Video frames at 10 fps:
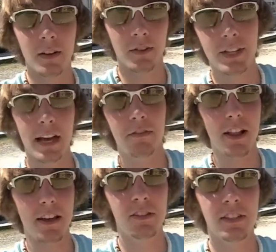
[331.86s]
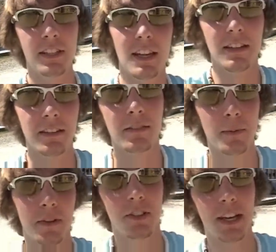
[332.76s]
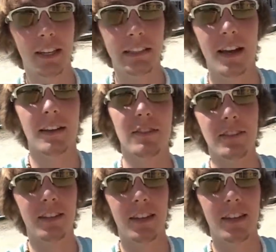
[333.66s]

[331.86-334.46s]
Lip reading: Jack Flash is a dentist. I'm gonna check inside just in